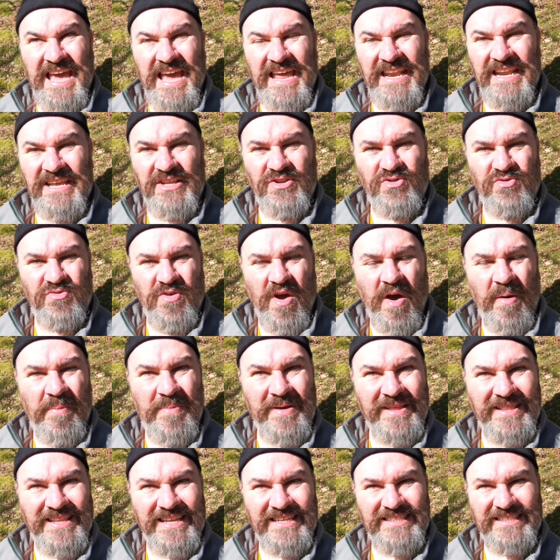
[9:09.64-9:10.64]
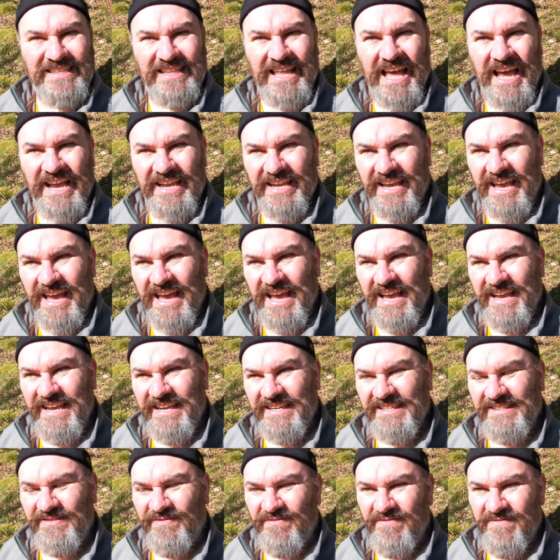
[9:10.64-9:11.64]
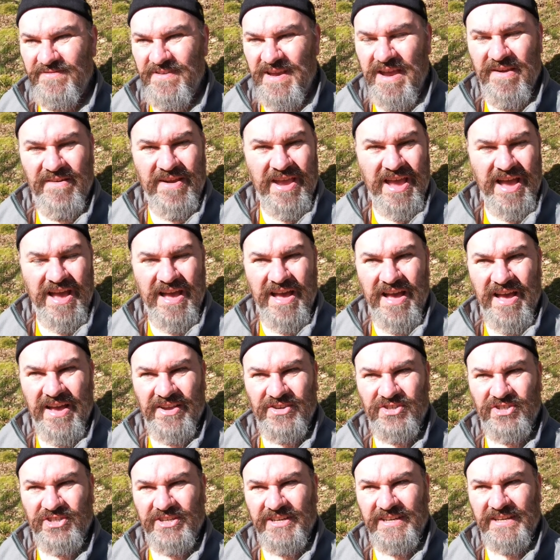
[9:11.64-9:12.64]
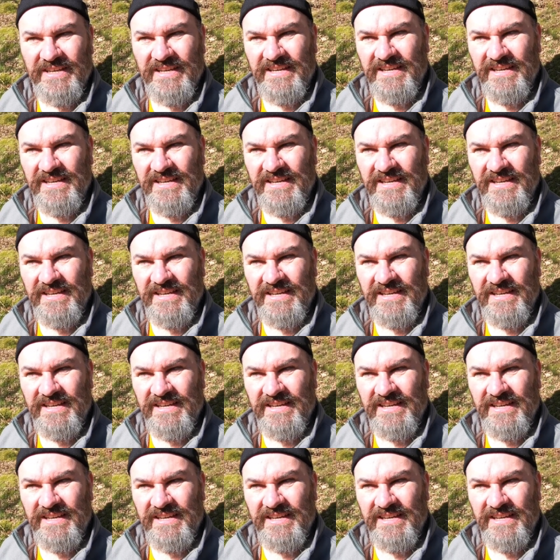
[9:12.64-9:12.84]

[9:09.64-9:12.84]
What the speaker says: any drop in this light yet. It's very harsh.